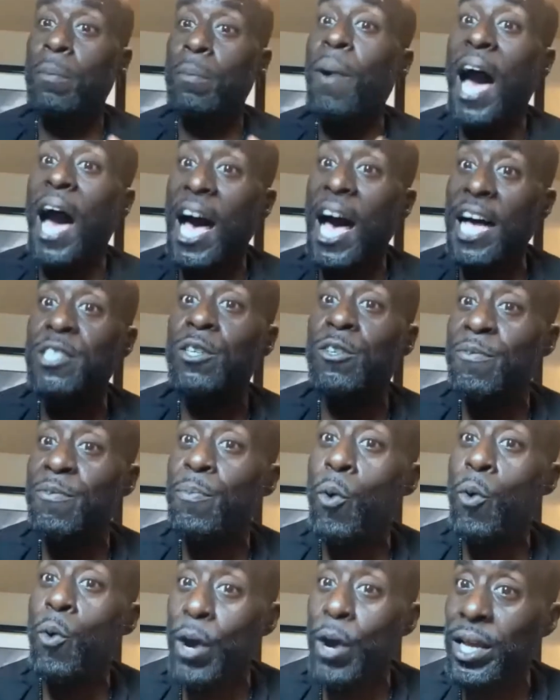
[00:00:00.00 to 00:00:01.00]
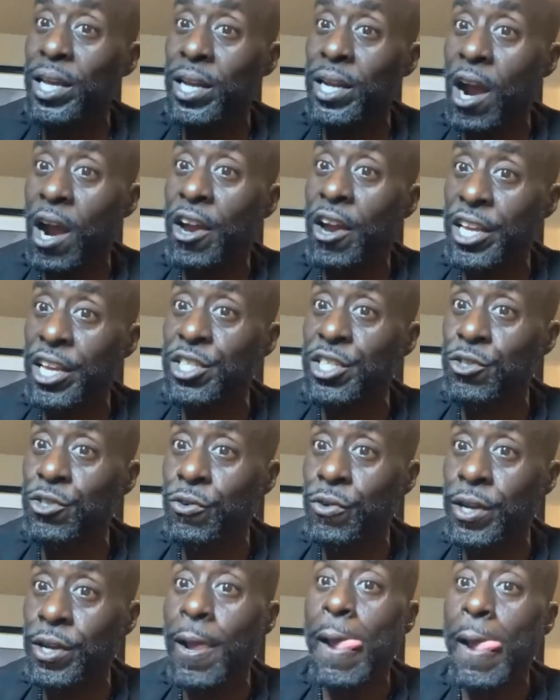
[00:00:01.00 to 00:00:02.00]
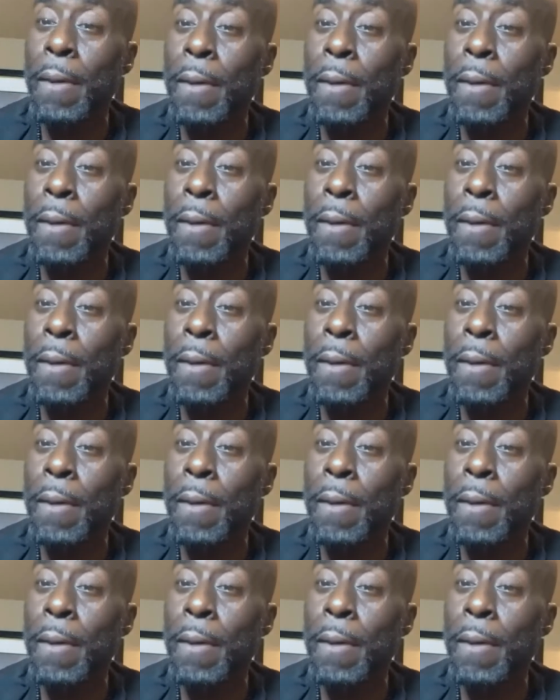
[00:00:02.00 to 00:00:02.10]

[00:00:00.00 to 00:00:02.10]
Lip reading: positive point in our history